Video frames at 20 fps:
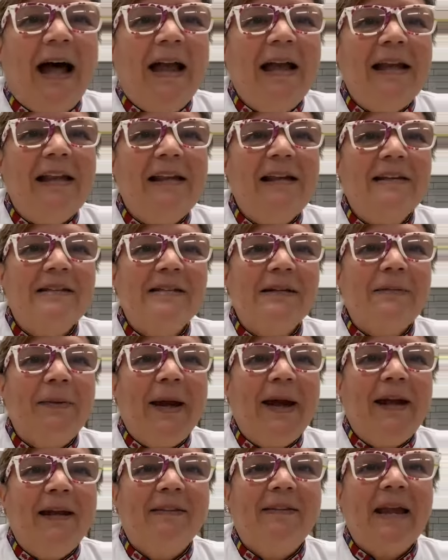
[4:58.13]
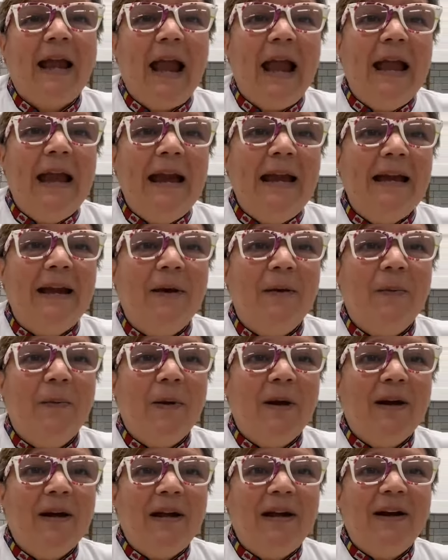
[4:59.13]
Hi, Elizabeth. Hey,
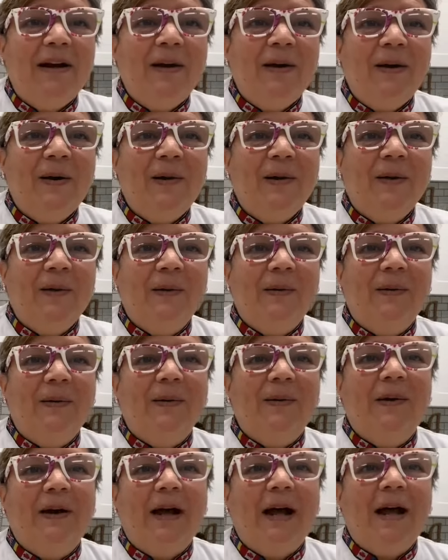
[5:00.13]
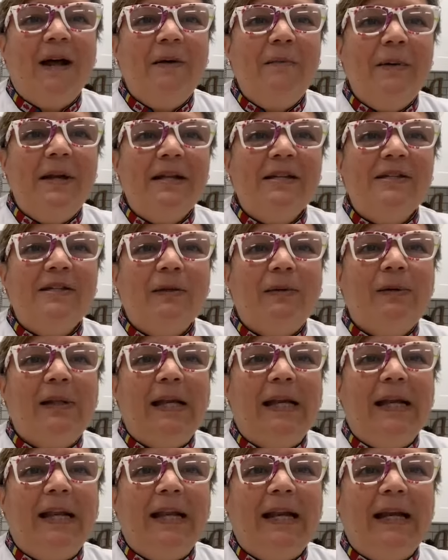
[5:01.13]
how are you? I miss you,
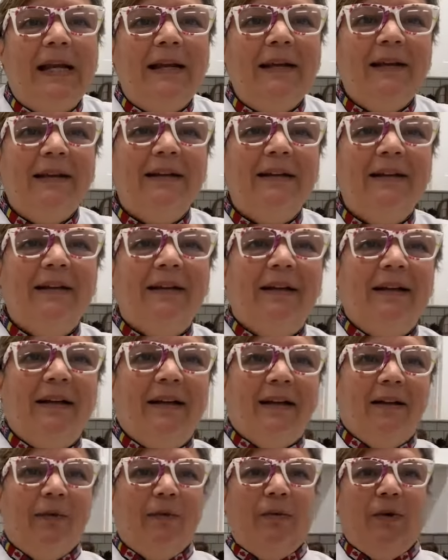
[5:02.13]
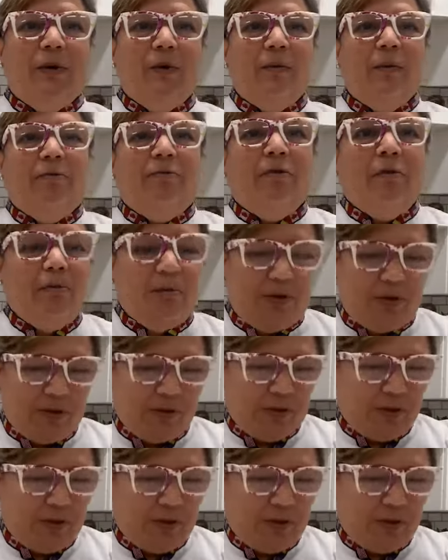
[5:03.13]
lady. One of my former